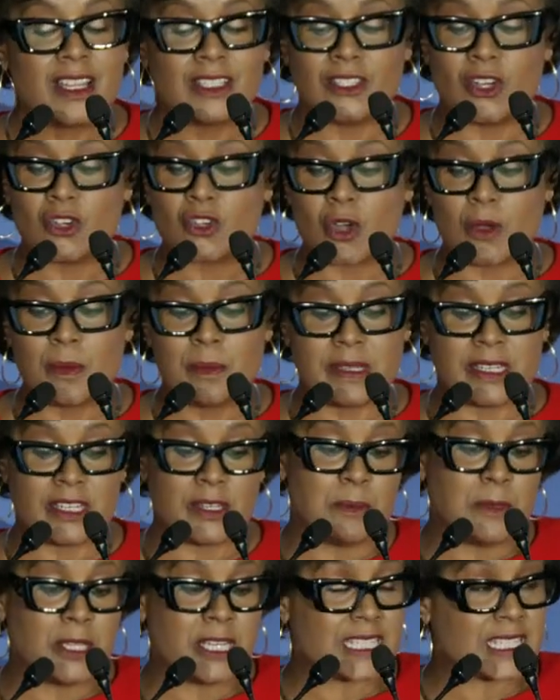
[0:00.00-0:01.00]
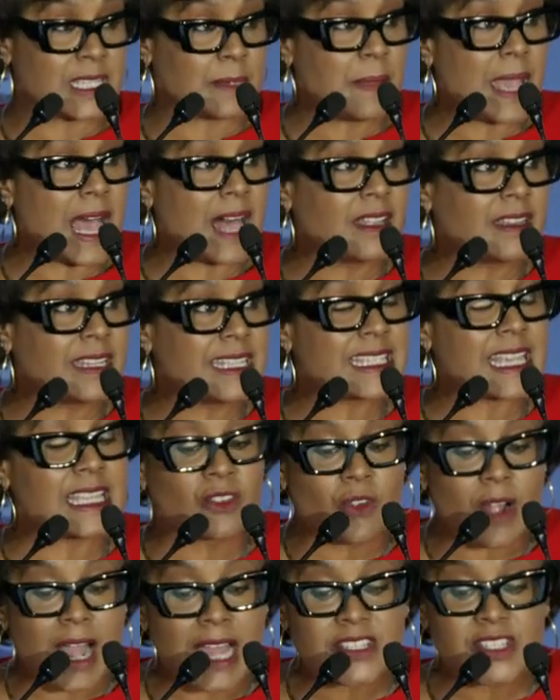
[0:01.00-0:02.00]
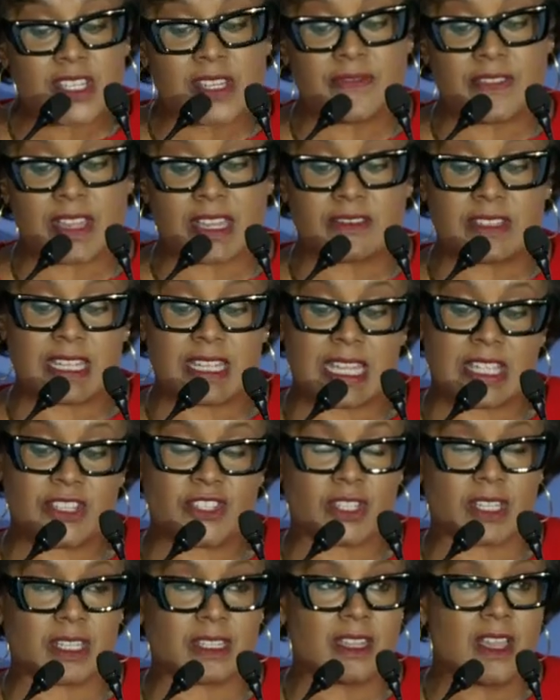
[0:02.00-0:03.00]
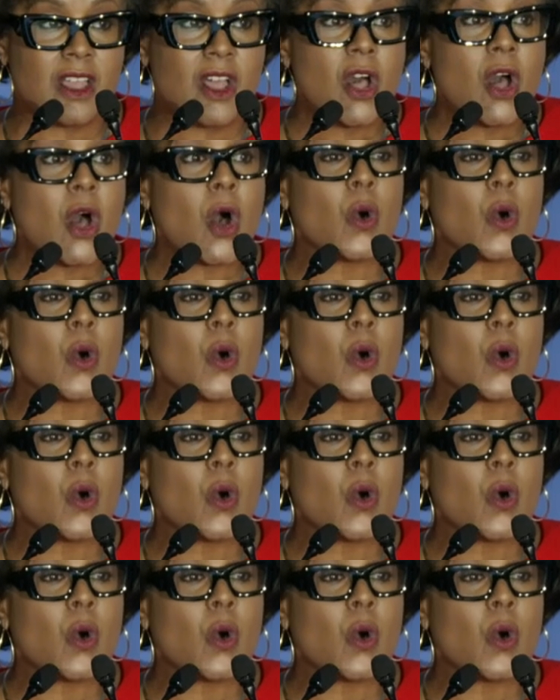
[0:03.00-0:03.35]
local municipalities, and the Rashi Foundation